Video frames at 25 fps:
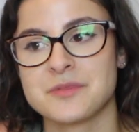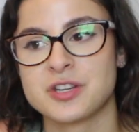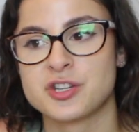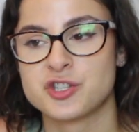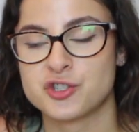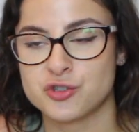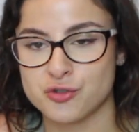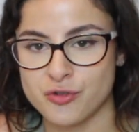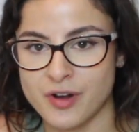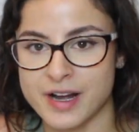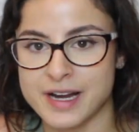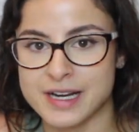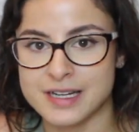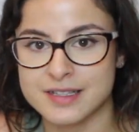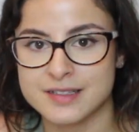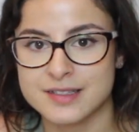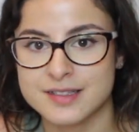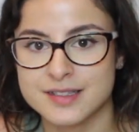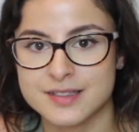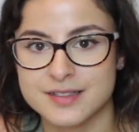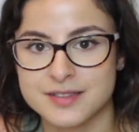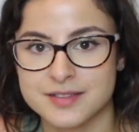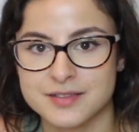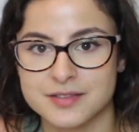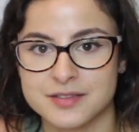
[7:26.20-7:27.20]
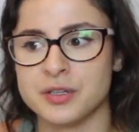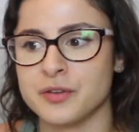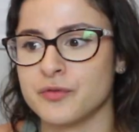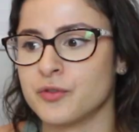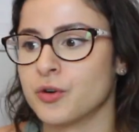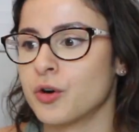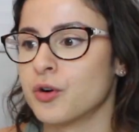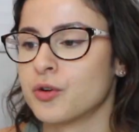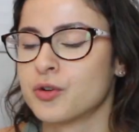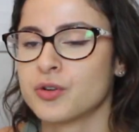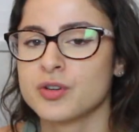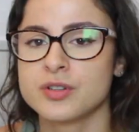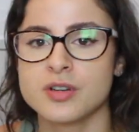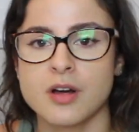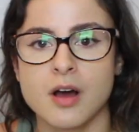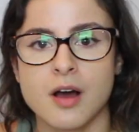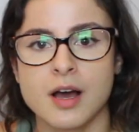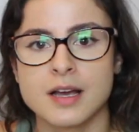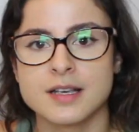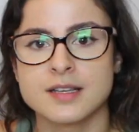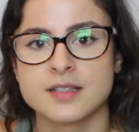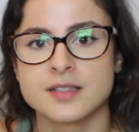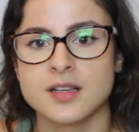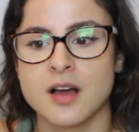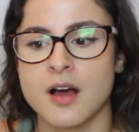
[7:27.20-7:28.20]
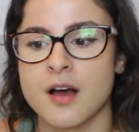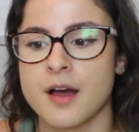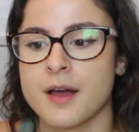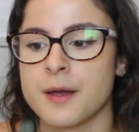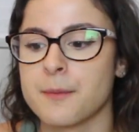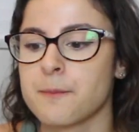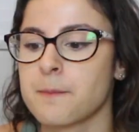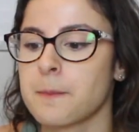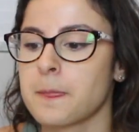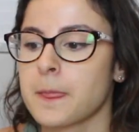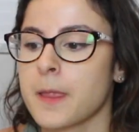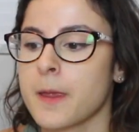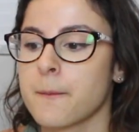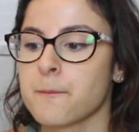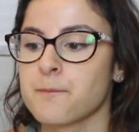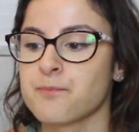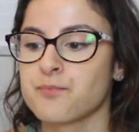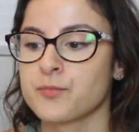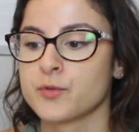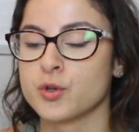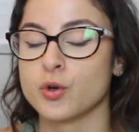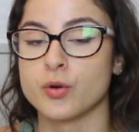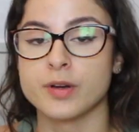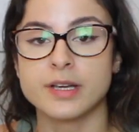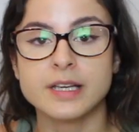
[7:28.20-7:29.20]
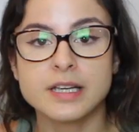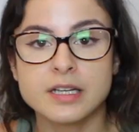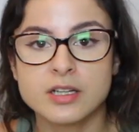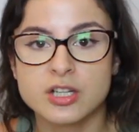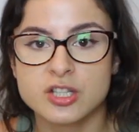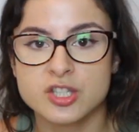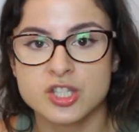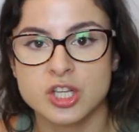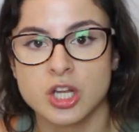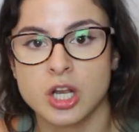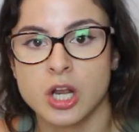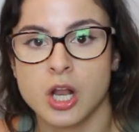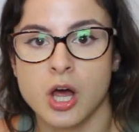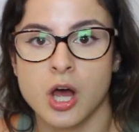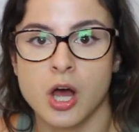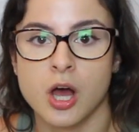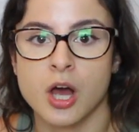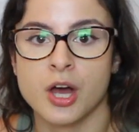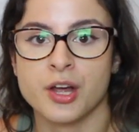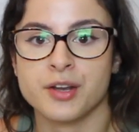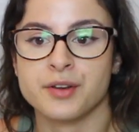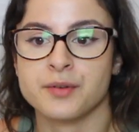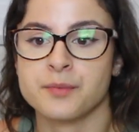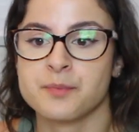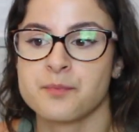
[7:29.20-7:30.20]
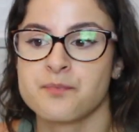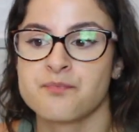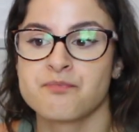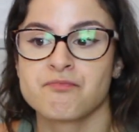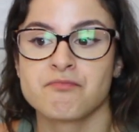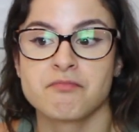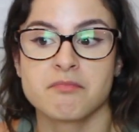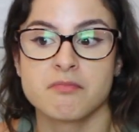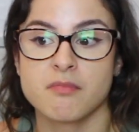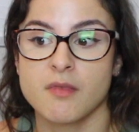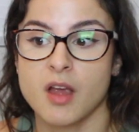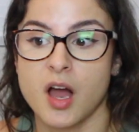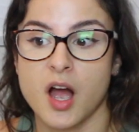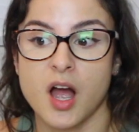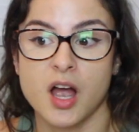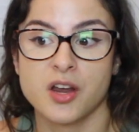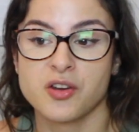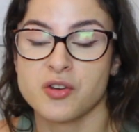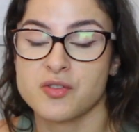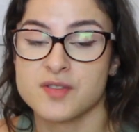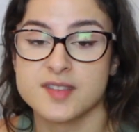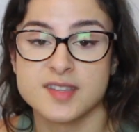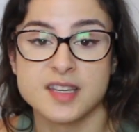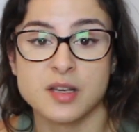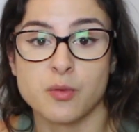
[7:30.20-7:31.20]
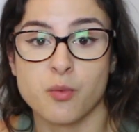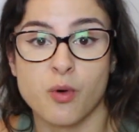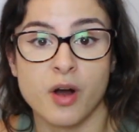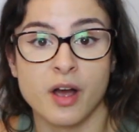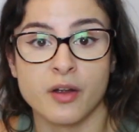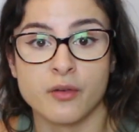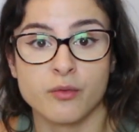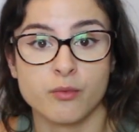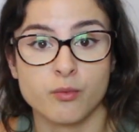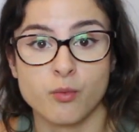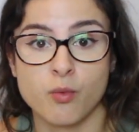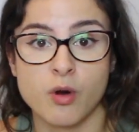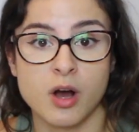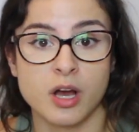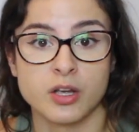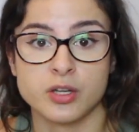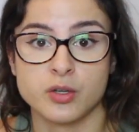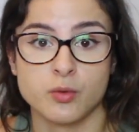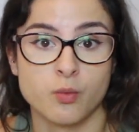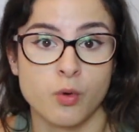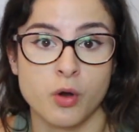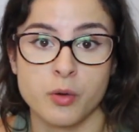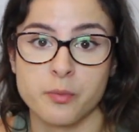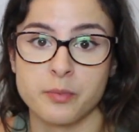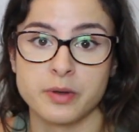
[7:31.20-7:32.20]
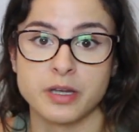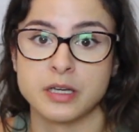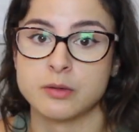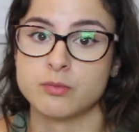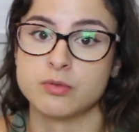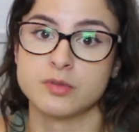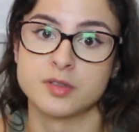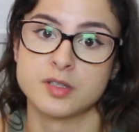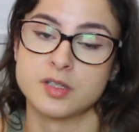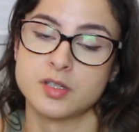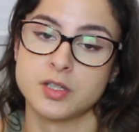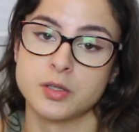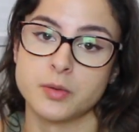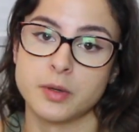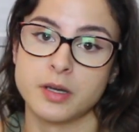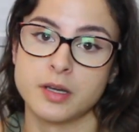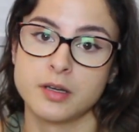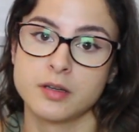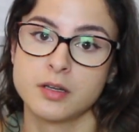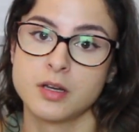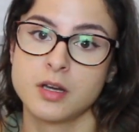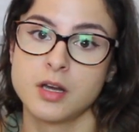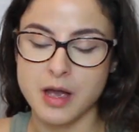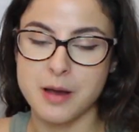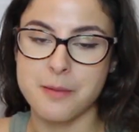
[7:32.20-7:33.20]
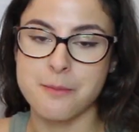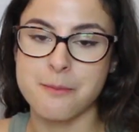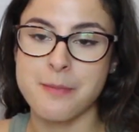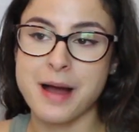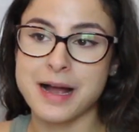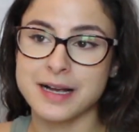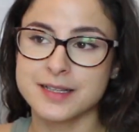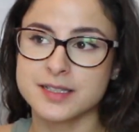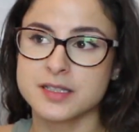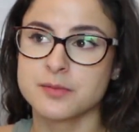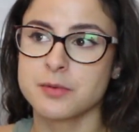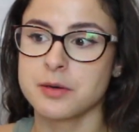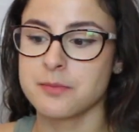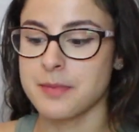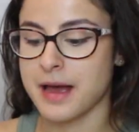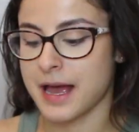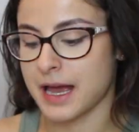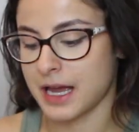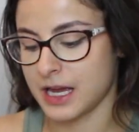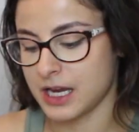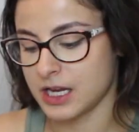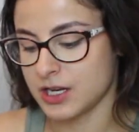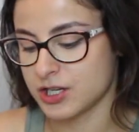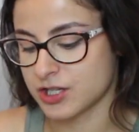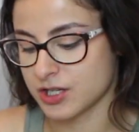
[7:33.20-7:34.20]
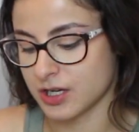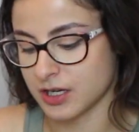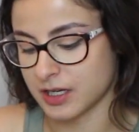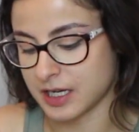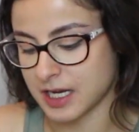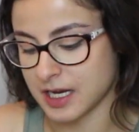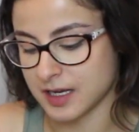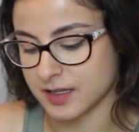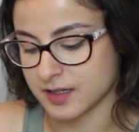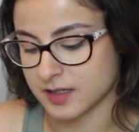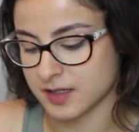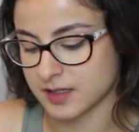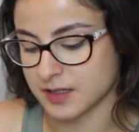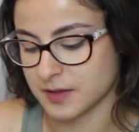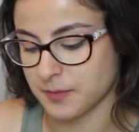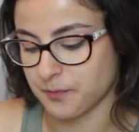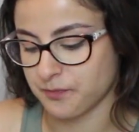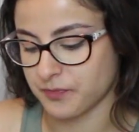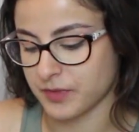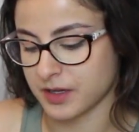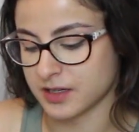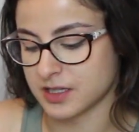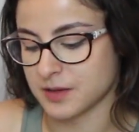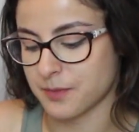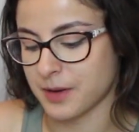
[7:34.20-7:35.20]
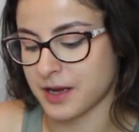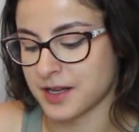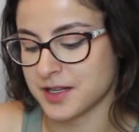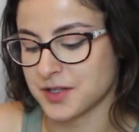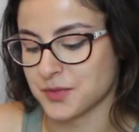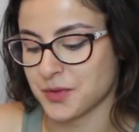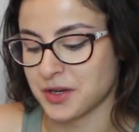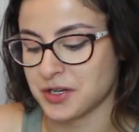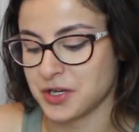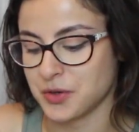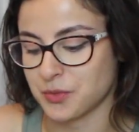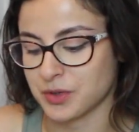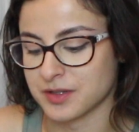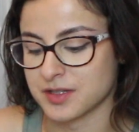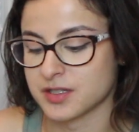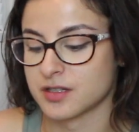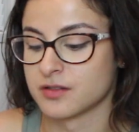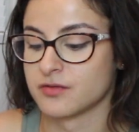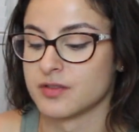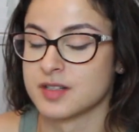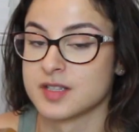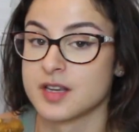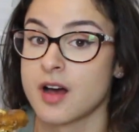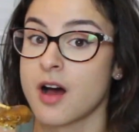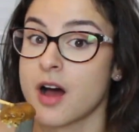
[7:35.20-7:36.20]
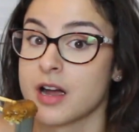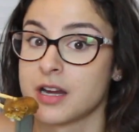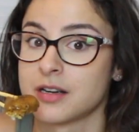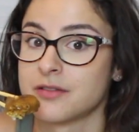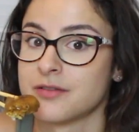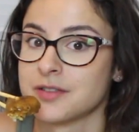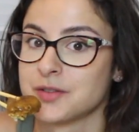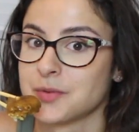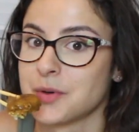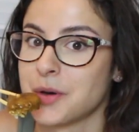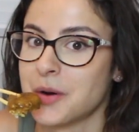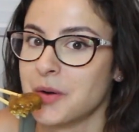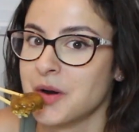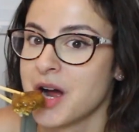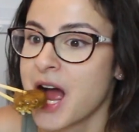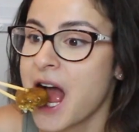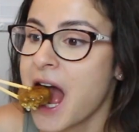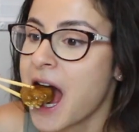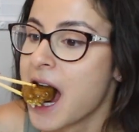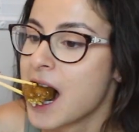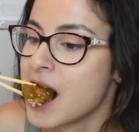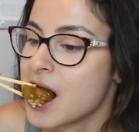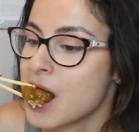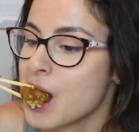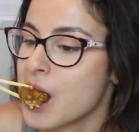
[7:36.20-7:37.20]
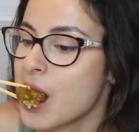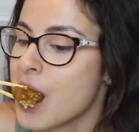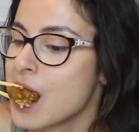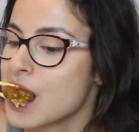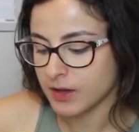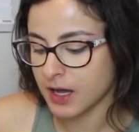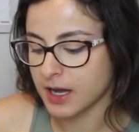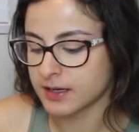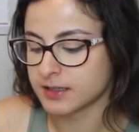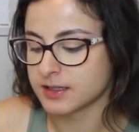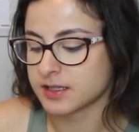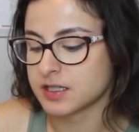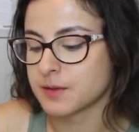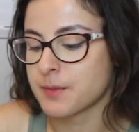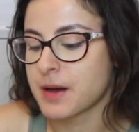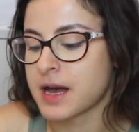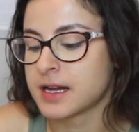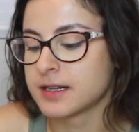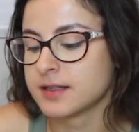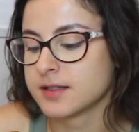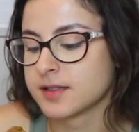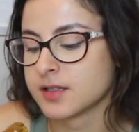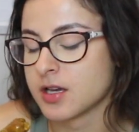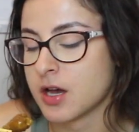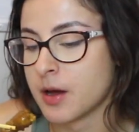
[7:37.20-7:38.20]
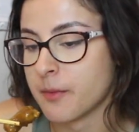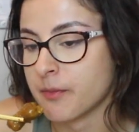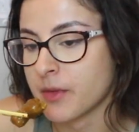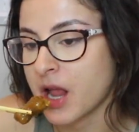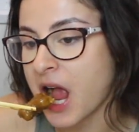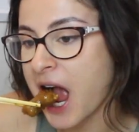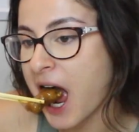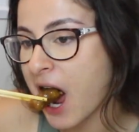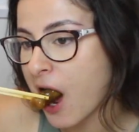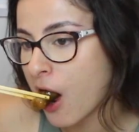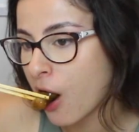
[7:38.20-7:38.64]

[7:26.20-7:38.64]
traits and you've got good eyesight, you're eager to learn, I don't see why you won't be able to do it. A maximum age, I guess it depends when you want to retire as well, and it depends on